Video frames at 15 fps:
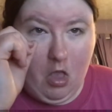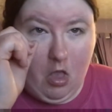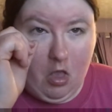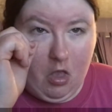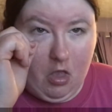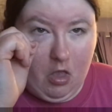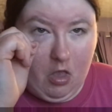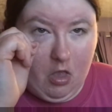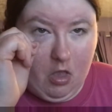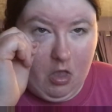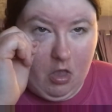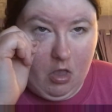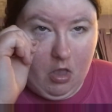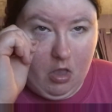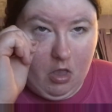
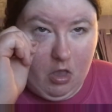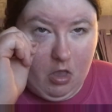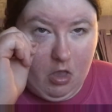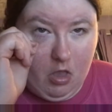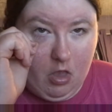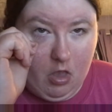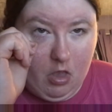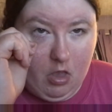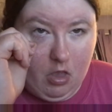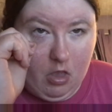Nobody speaks.